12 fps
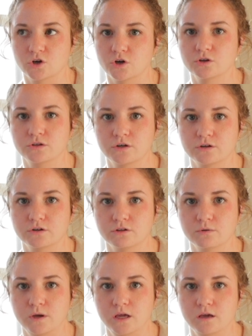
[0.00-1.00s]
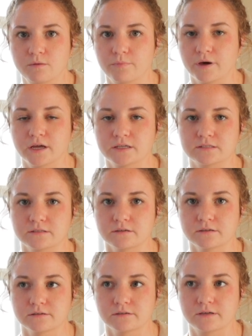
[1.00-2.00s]
earlier in the week, but I
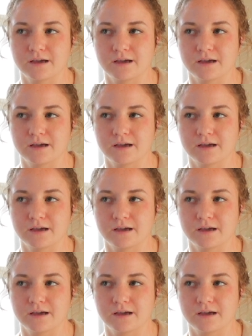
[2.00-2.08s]
still